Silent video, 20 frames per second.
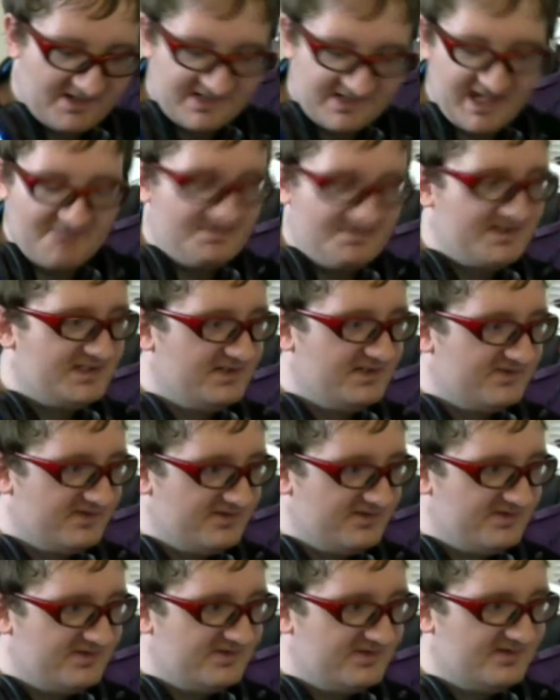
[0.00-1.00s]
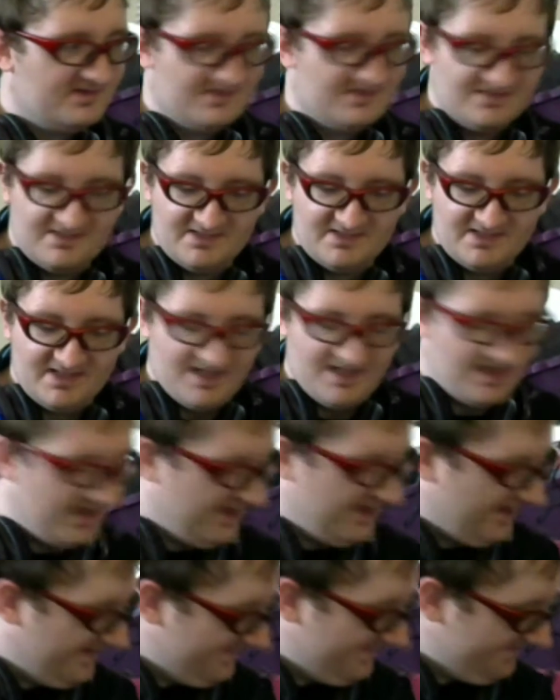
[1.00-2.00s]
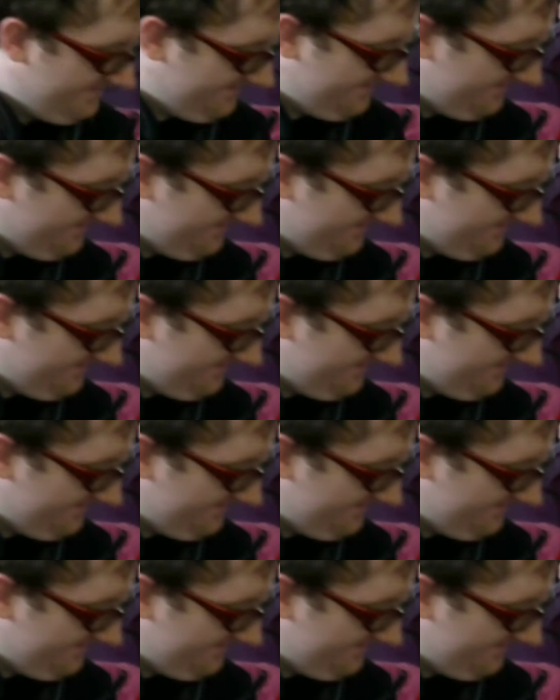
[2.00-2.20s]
can't be choosers. Although